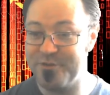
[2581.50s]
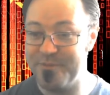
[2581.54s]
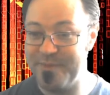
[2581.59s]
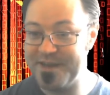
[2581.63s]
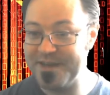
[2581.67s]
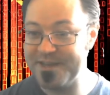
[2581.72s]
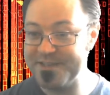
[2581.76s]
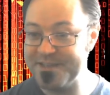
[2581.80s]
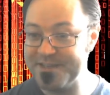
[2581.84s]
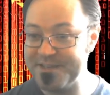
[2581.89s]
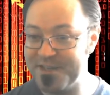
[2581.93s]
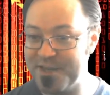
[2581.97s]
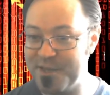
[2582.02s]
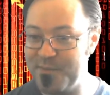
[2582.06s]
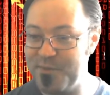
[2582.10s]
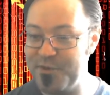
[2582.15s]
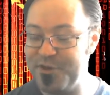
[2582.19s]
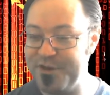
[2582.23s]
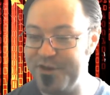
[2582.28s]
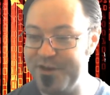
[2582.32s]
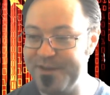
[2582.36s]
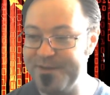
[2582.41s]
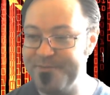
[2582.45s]
medicine
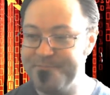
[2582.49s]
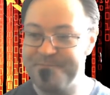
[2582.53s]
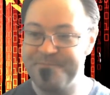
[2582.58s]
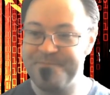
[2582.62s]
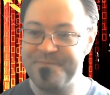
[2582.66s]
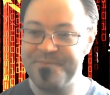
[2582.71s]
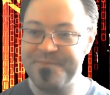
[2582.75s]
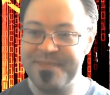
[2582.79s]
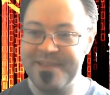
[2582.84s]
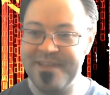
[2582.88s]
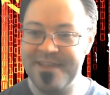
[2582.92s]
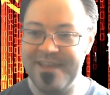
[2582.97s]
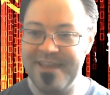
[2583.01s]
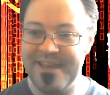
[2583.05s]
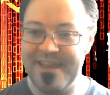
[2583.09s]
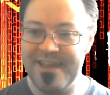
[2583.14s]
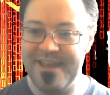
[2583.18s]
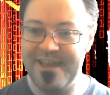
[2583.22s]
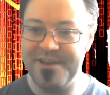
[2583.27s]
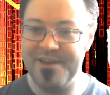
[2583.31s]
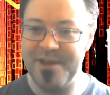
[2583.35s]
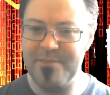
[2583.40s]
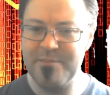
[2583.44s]
community.
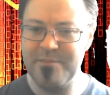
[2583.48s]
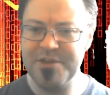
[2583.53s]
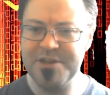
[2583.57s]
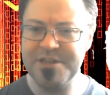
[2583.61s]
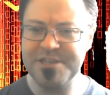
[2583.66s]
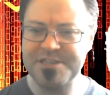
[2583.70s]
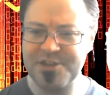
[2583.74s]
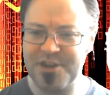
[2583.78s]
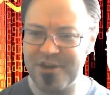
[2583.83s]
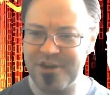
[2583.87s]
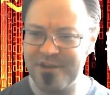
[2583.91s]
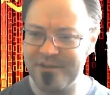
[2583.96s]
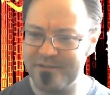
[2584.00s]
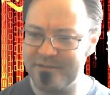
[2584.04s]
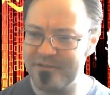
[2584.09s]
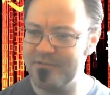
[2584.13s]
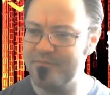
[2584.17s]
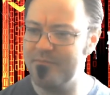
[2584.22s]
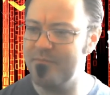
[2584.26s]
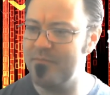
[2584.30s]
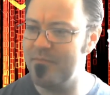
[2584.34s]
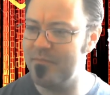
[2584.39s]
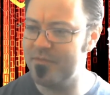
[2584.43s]
And I'm going to start
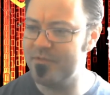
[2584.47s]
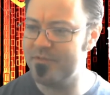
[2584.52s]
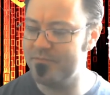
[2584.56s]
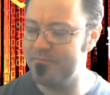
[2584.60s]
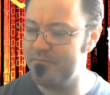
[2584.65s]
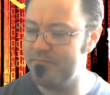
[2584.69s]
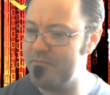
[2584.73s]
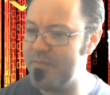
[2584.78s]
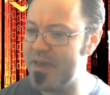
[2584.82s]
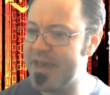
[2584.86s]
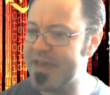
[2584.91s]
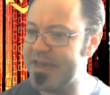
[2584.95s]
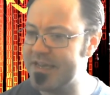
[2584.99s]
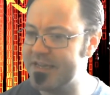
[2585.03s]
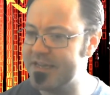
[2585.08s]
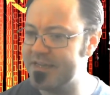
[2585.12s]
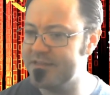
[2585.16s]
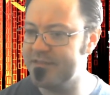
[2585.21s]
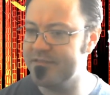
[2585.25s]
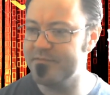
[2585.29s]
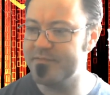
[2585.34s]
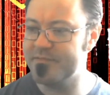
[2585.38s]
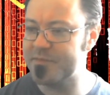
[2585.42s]

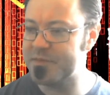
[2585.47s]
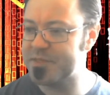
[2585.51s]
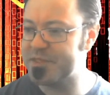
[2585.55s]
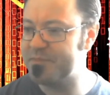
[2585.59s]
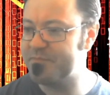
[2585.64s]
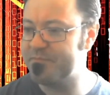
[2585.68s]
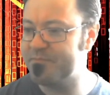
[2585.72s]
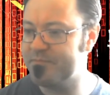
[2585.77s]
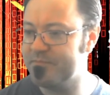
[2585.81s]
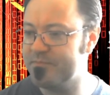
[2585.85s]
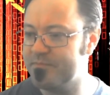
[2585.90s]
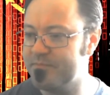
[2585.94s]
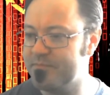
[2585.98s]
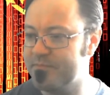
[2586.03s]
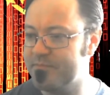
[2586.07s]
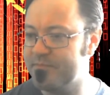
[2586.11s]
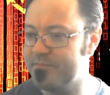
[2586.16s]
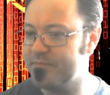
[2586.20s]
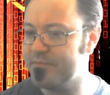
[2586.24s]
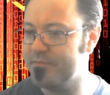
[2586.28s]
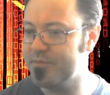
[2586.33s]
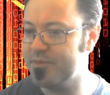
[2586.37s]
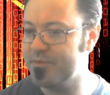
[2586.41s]
making some
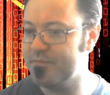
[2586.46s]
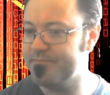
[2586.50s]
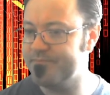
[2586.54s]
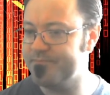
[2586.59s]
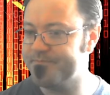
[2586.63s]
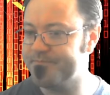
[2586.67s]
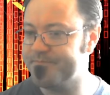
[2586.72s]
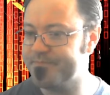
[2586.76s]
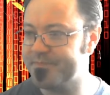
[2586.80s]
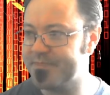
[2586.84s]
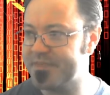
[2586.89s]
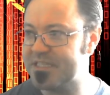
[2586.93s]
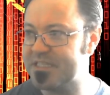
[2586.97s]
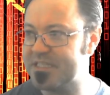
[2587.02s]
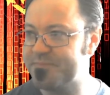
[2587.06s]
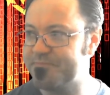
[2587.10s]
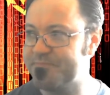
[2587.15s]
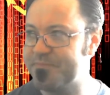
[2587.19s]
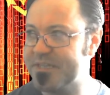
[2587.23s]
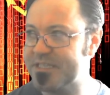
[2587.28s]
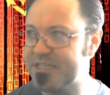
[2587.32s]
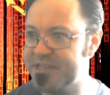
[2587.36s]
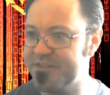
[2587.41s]

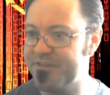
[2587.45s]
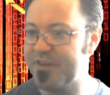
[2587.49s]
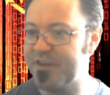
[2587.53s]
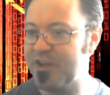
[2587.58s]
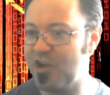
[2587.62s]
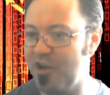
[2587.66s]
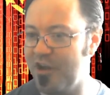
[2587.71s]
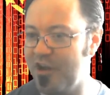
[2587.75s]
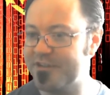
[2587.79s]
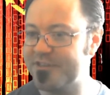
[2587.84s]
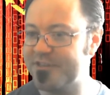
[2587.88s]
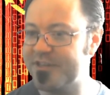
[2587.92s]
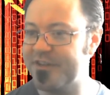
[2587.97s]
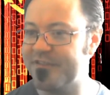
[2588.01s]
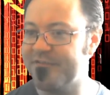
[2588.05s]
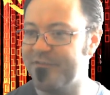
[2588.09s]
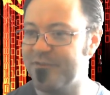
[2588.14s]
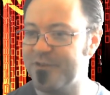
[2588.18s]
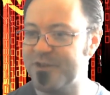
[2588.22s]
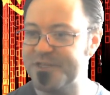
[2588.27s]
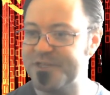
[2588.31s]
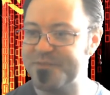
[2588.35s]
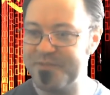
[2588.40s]
specific content
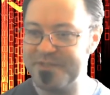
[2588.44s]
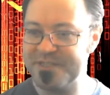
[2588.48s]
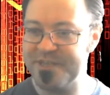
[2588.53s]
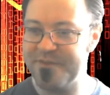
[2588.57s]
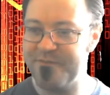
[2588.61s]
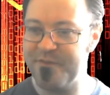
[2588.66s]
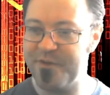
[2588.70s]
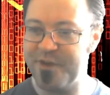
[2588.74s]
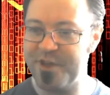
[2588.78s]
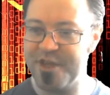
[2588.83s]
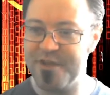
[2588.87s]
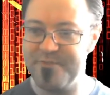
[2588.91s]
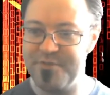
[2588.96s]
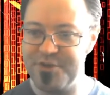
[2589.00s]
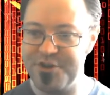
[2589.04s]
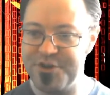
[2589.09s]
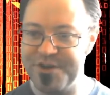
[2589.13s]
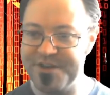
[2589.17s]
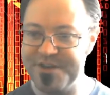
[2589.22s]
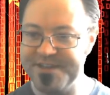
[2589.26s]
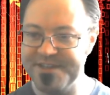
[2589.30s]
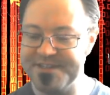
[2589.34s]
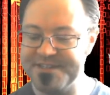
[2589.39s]
for specific
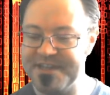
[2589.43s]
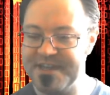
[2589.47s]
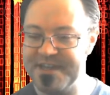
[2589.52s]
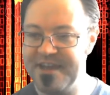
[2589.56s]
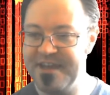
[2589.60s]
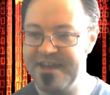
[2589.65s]
communities.